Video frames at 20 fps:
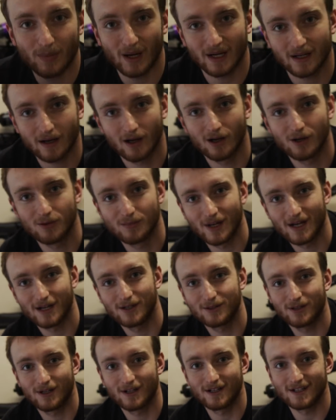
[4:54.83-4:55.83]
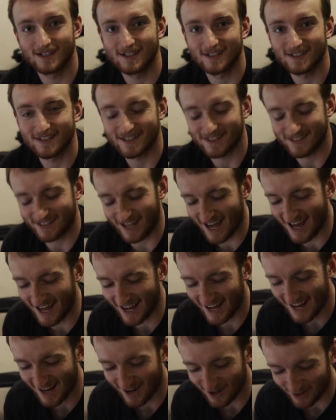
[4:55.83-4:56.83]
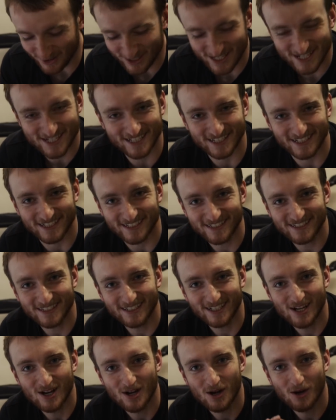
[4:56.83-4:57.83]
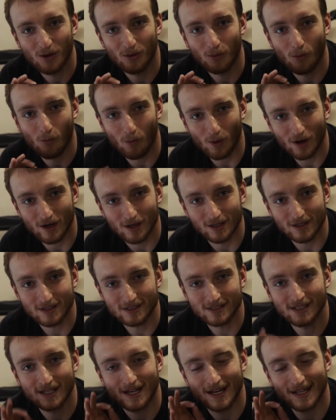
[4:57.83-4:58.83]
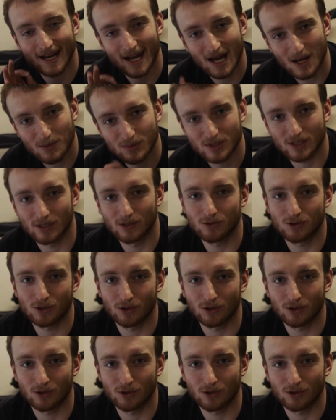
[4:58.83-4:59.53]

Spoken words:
Back at home now. That honestly worked expect an absolute